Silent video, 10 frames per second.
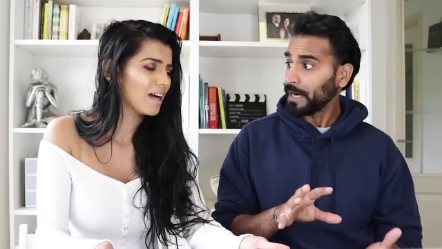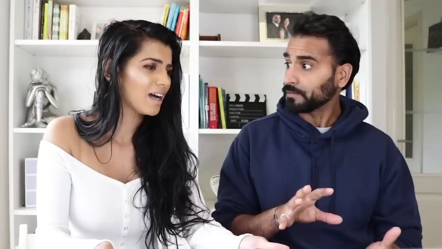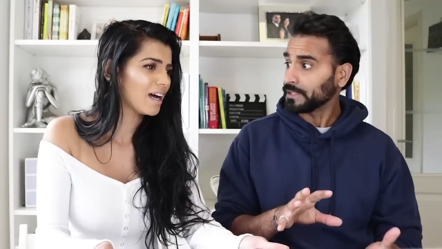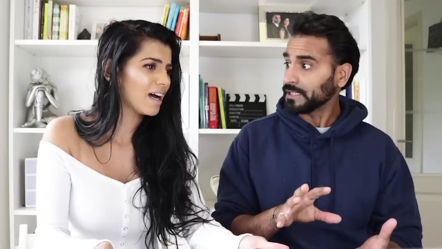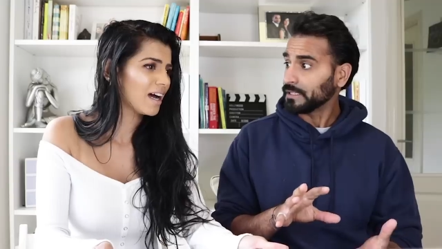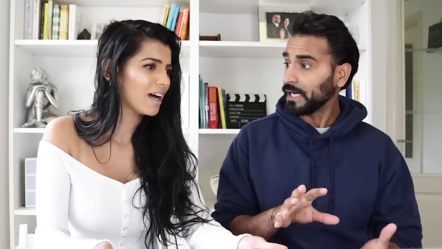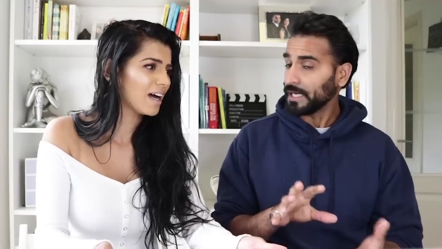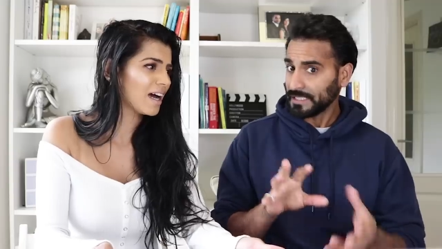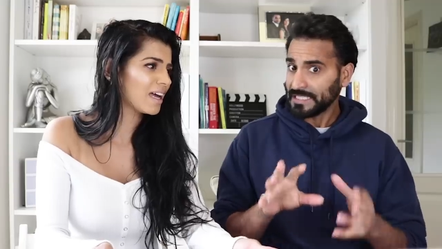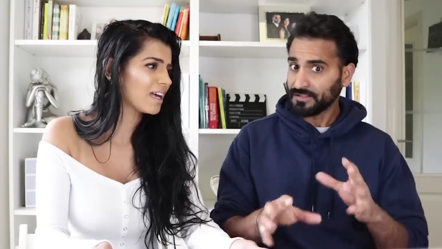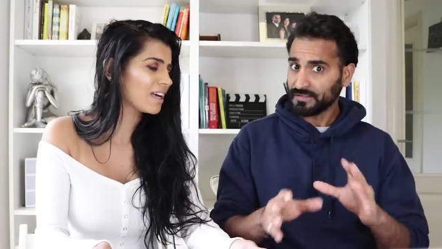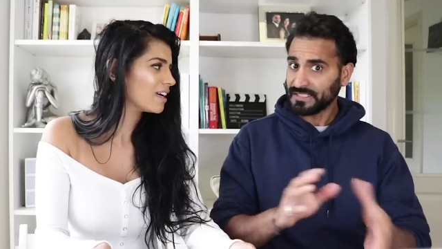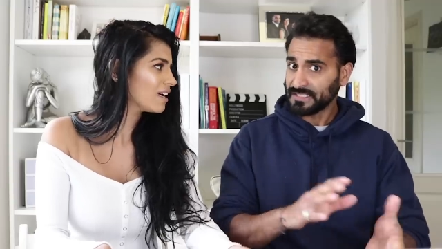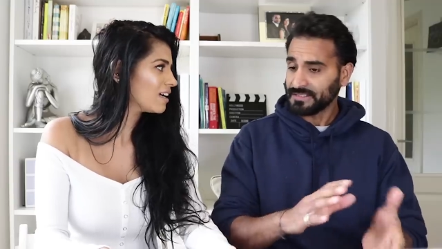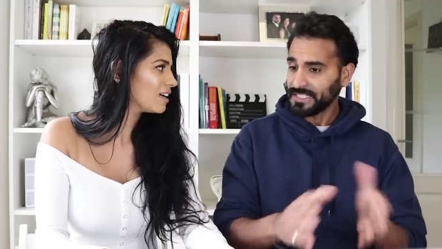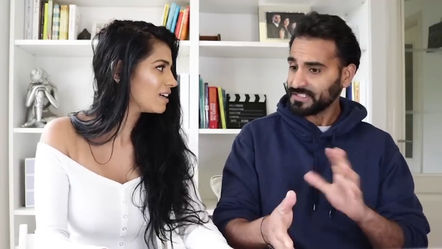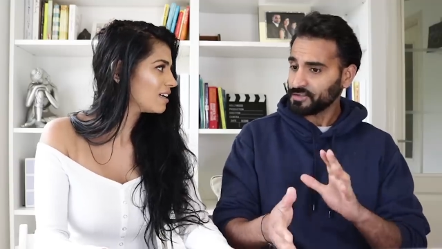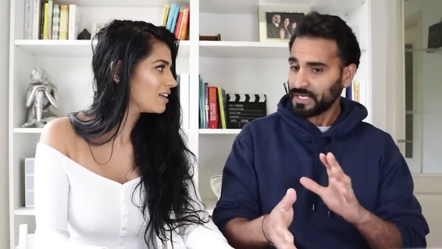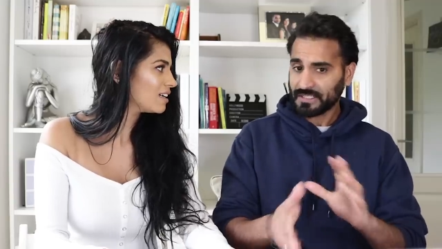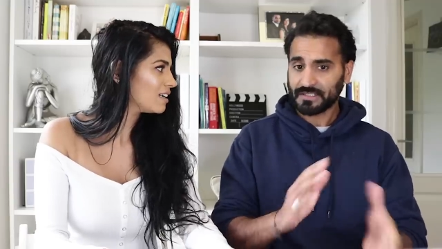Speaker 1: Apparently, uh, he does these diss
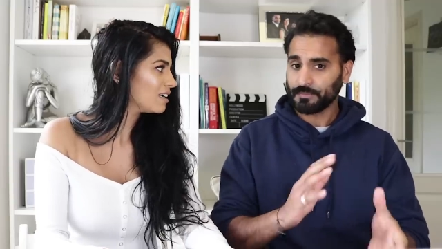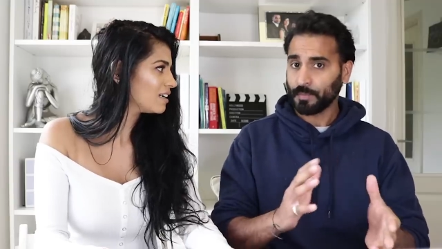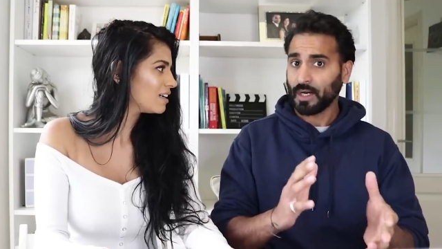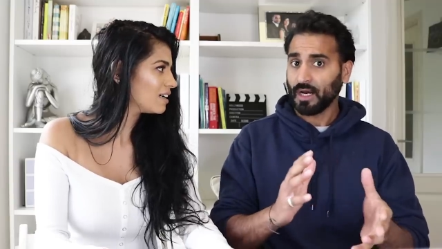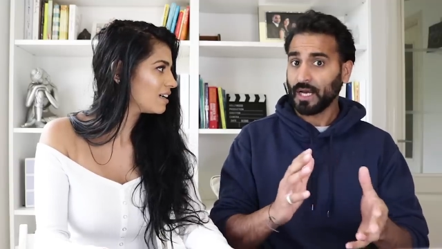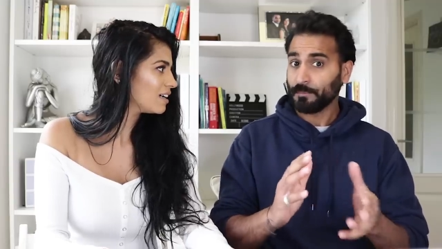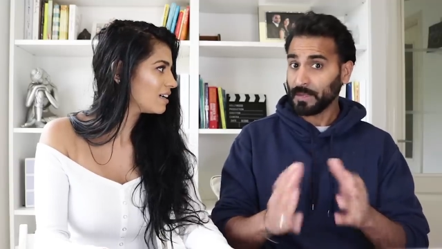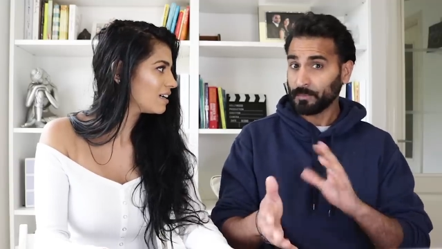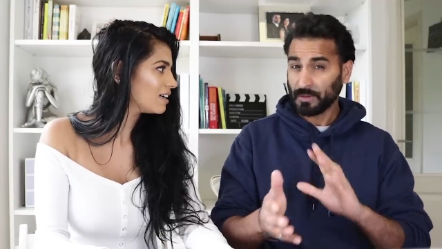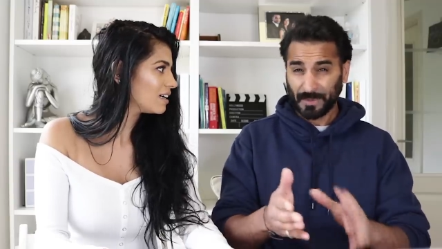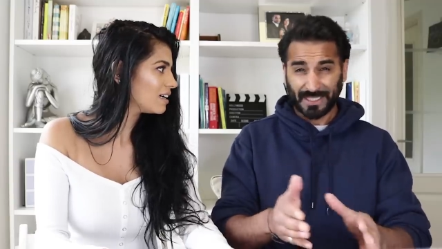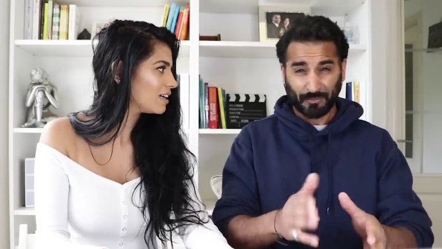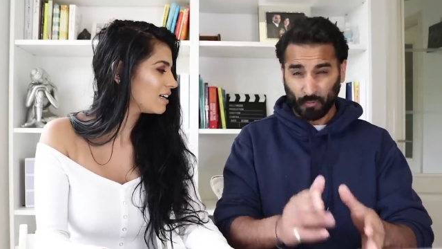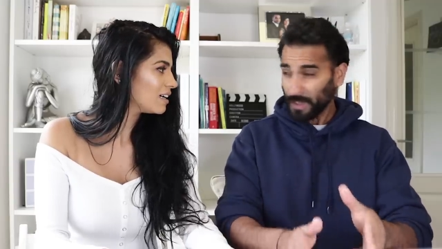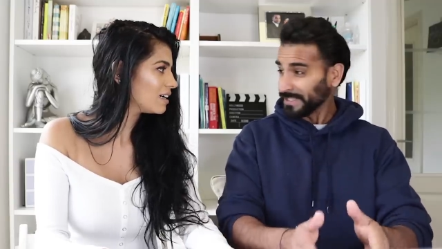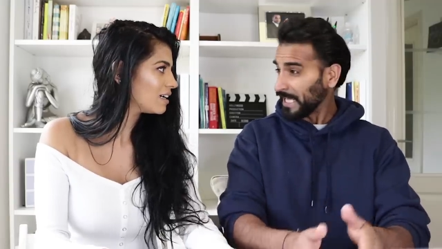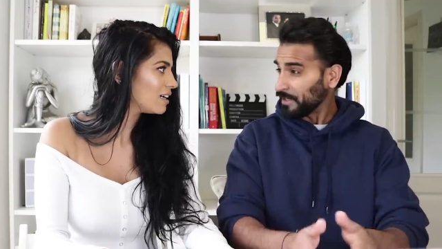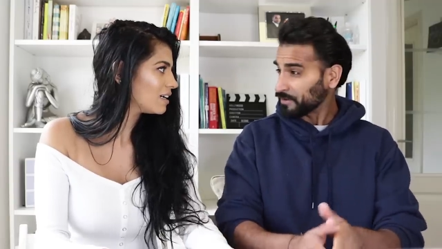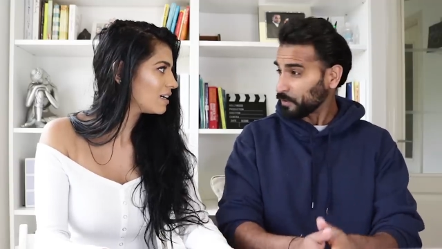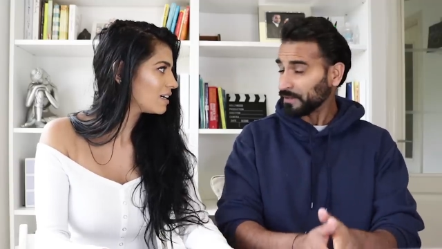tracks, but uh, people have been writing that
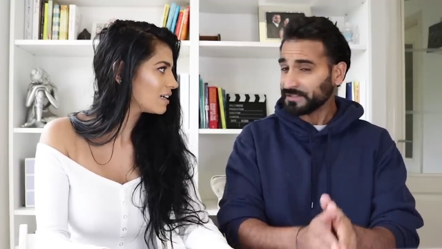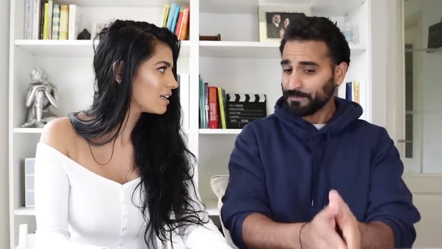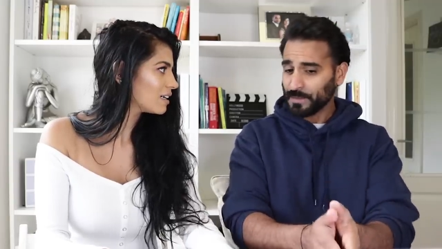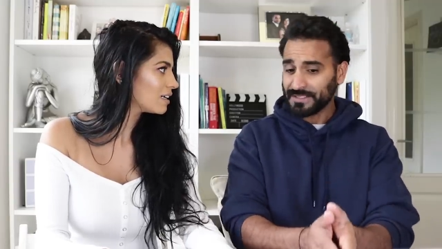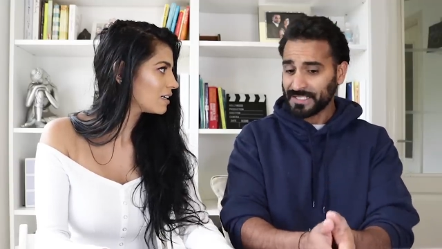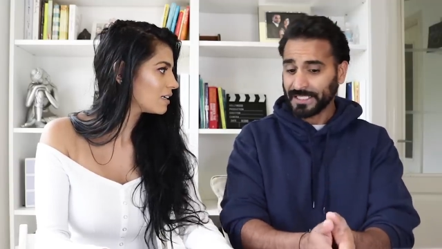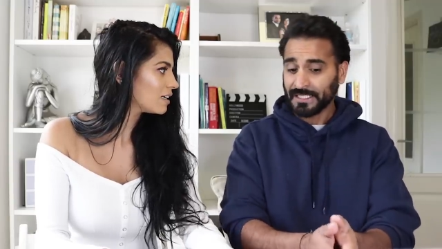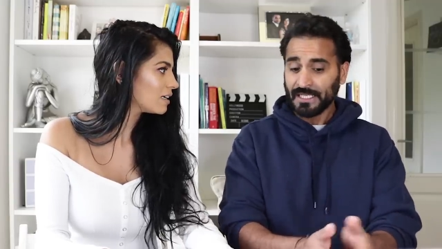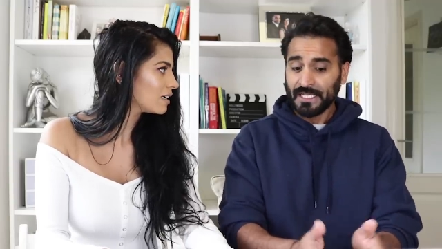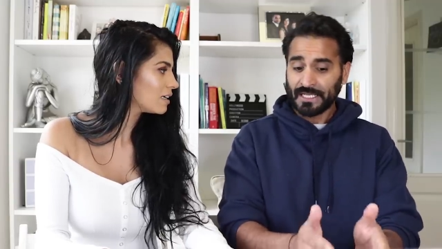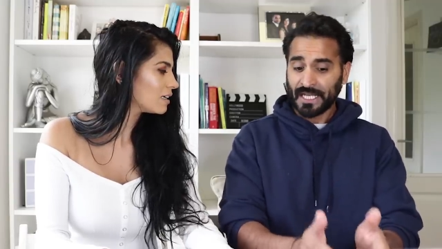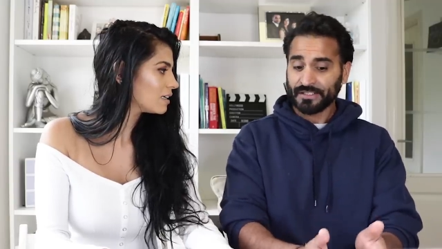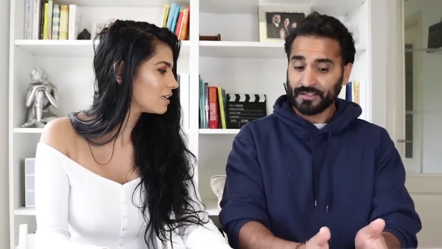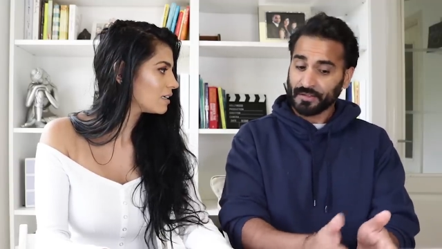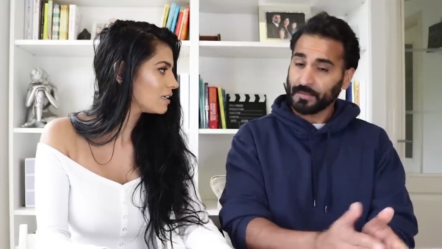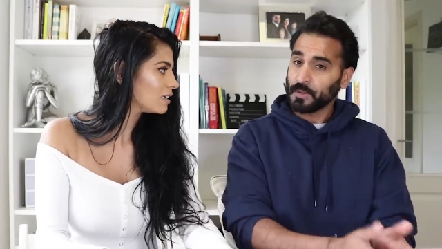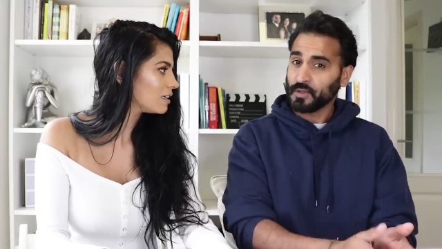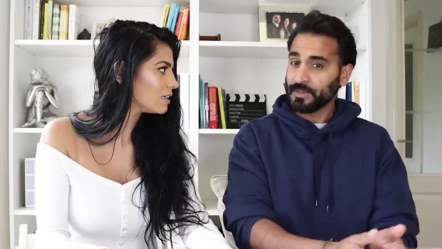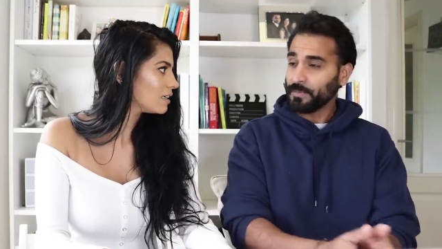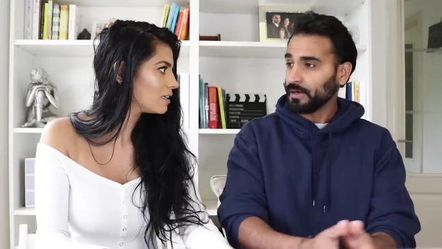as well. They've been saying, "Can you do the
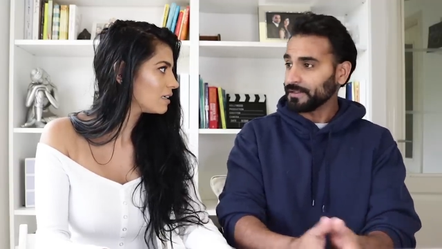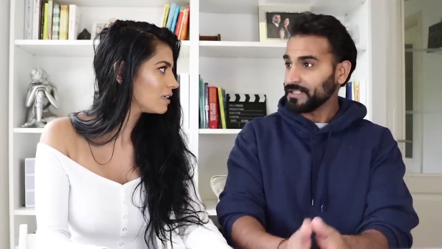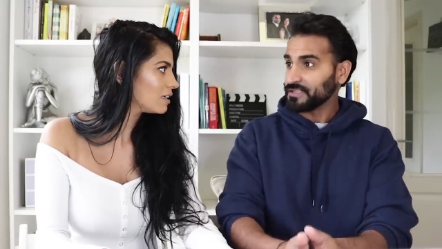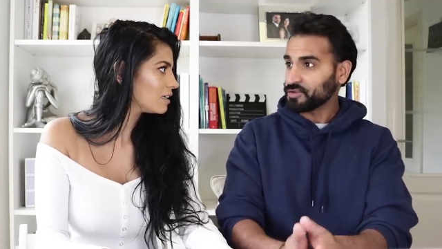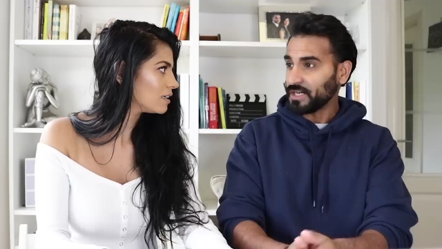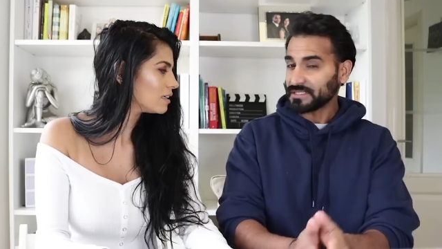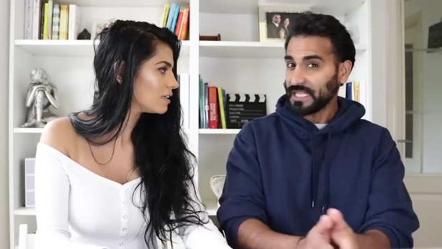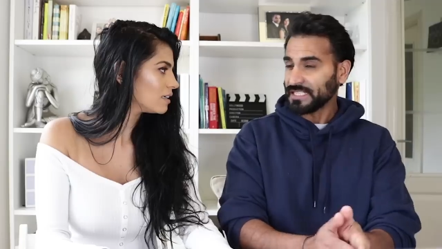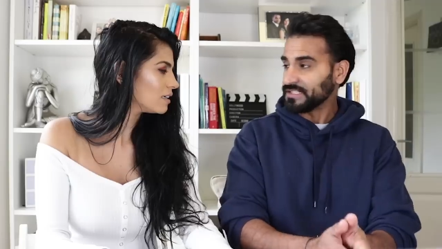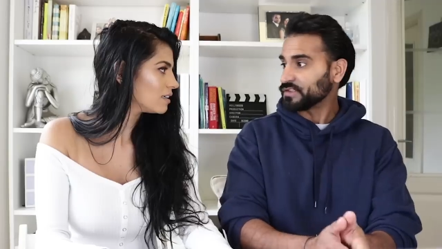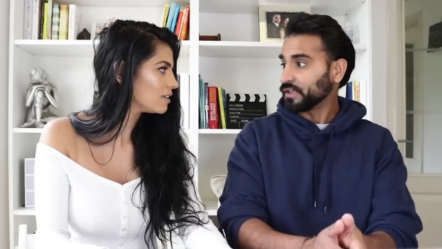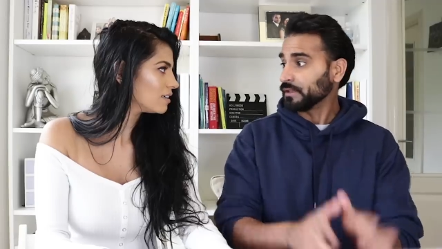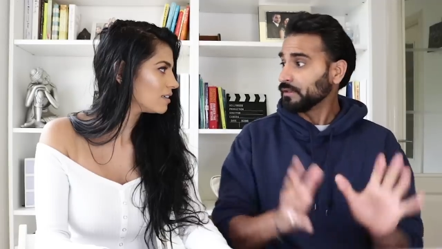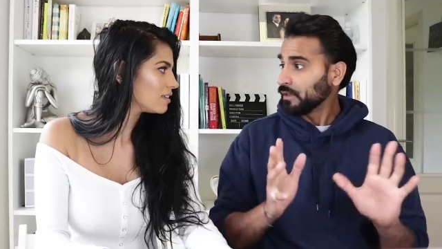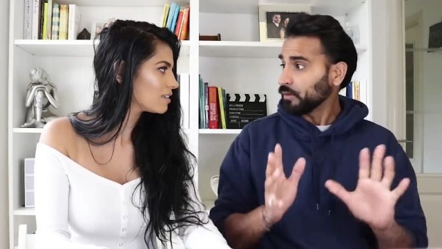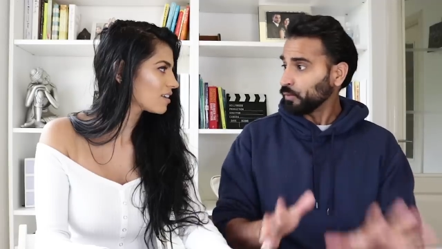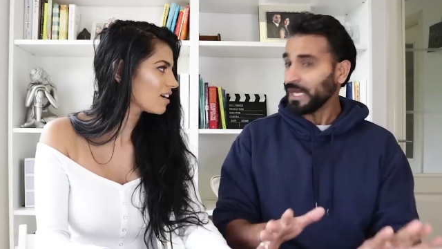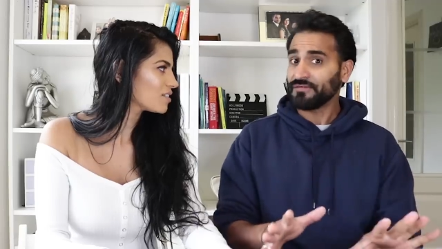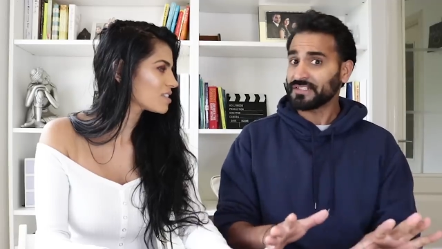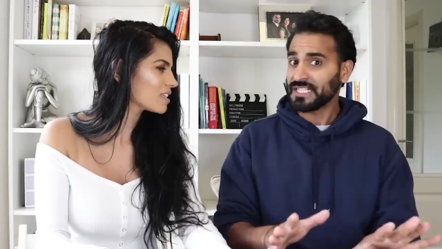PewDiePie diss track that he's done?" we haven't